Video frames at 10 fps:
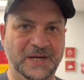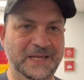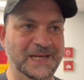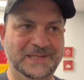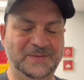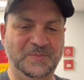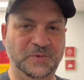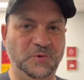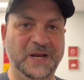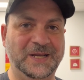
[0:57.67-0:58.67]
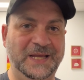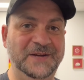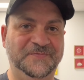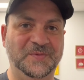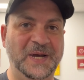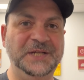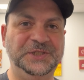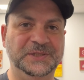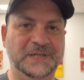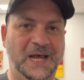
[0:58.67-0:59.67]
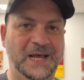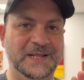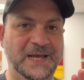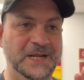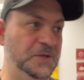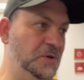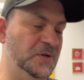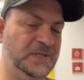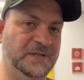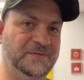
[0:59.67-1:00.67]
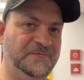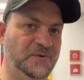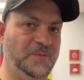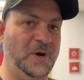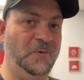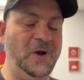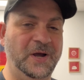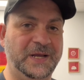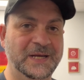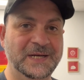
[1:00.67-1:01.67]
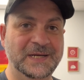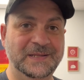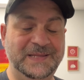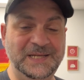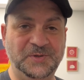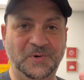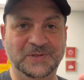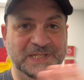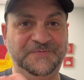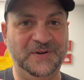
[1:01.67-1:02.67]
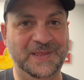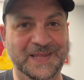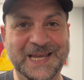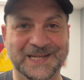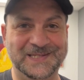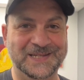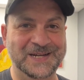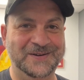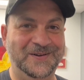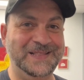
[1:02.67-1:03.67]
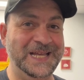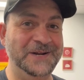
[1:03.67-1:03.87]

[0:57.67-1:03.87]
get some quick information and then use it for my work? These are all different things, right? They're